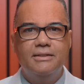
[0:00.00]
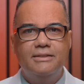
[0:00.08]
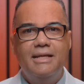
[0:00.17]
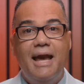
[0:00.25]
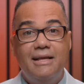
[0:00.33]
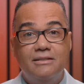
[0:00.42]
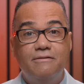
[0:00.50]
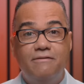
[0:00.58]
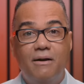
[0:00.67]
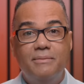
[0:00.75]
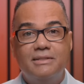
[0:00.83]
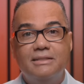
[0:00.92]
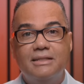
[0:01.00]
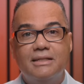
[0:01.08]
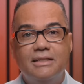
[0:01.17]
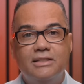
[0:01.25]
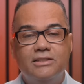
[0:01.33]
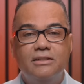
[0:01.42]
She asked the pharmacy
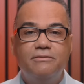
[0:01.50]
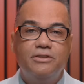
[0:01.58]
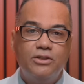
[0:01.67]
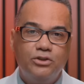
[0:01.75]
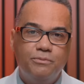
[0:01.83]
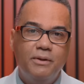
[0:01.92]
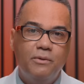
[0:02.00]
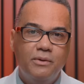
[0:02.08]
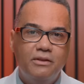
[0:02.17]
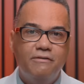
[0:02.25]
technician if she could speak with the